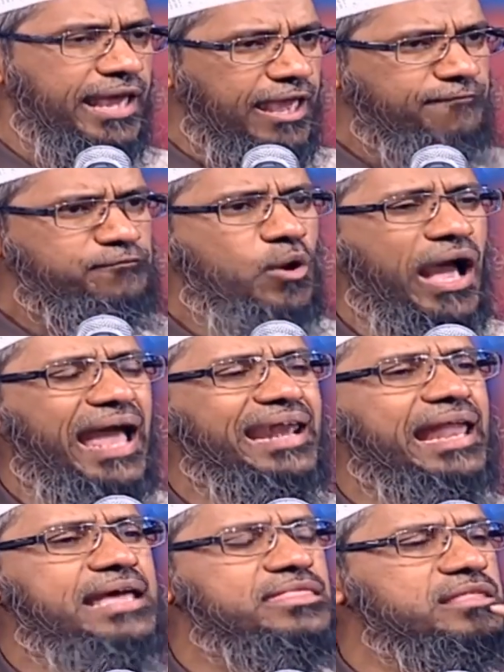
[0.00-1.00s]
if you
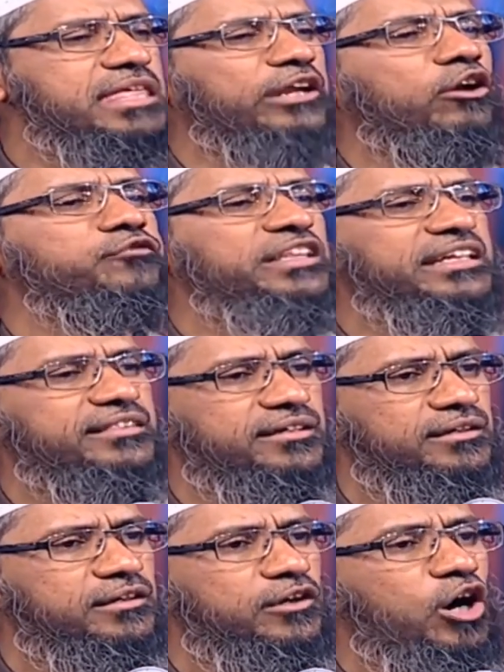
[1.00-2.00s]
analyze the set of teeth
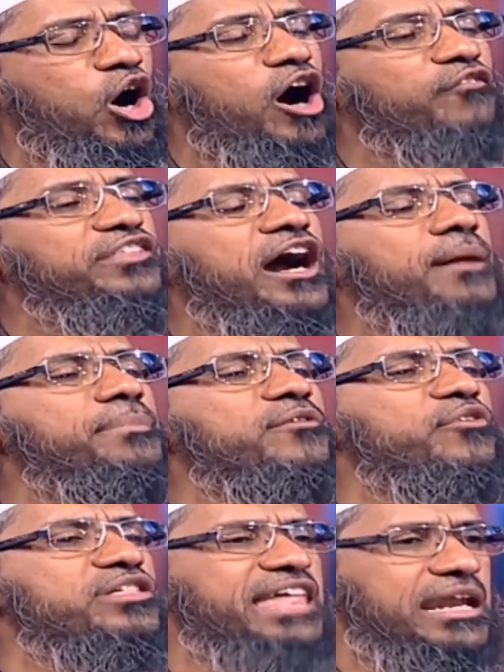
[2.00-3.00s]
of the
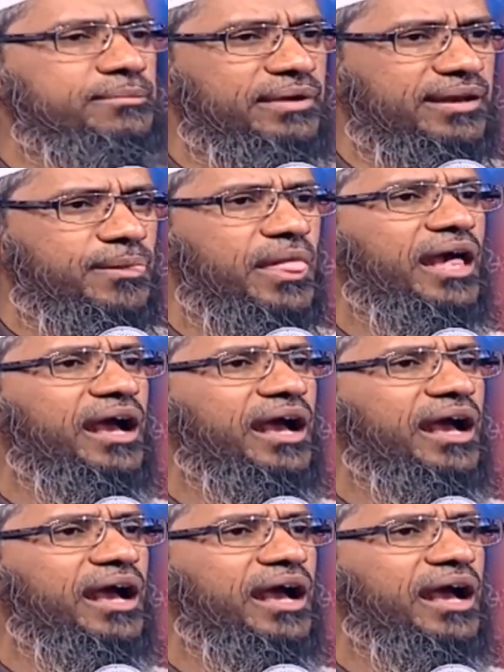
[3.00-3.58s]
herbivorous animal,